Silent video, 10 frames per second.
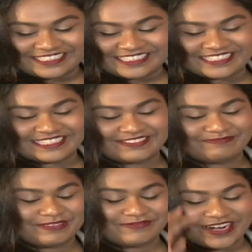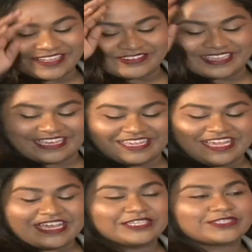just be frank, okay?
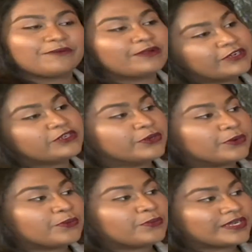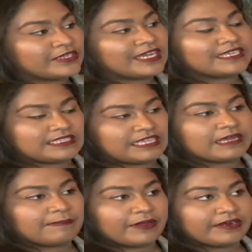So I want to know what you guys think
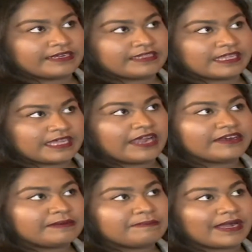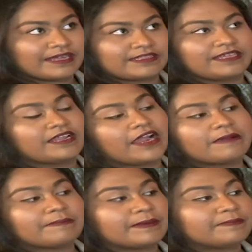about the current Pakatan
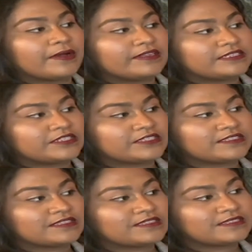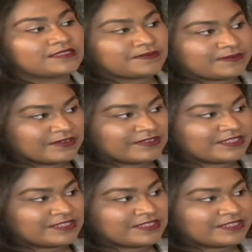Harapan politicians. Naveen.